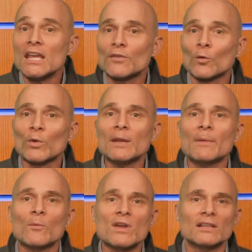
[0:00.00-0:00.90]
If you read
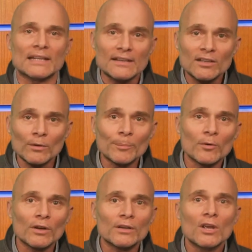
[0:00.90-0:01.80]
my weekly Intel
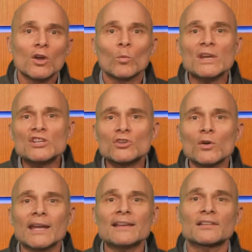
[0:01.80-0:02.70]
report, we
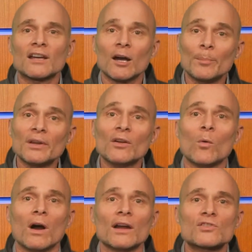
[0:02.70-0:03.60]
showcase a company to
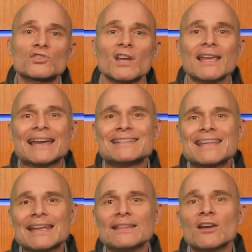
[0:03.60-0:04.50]
watch and
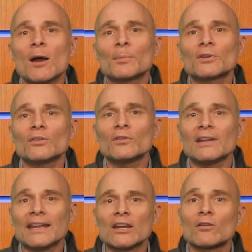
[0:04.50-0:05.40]
take the
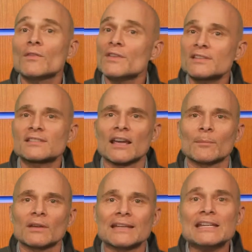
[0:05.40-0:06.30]
opportunity here on this
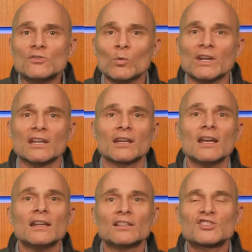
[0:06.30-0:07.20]
segment each week
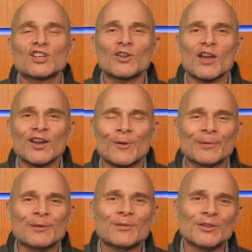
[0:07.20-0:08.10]
to share that
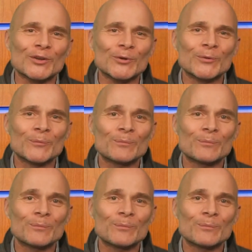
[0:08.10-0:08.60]
company with you.